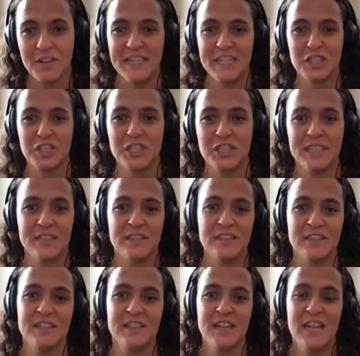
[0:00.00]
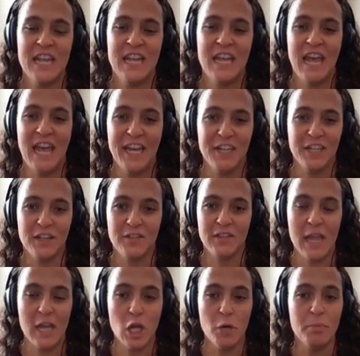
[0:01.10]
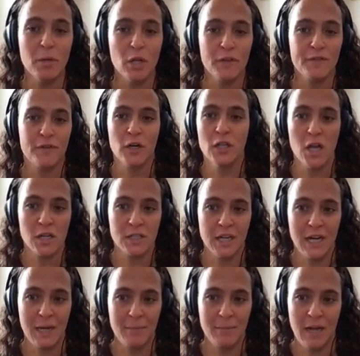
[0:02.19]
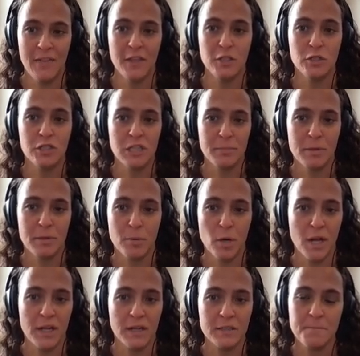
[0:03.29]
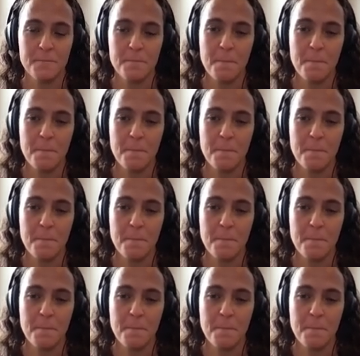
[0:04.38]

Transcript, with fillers: the engineers, and they go build for a long time, and then you ship your product.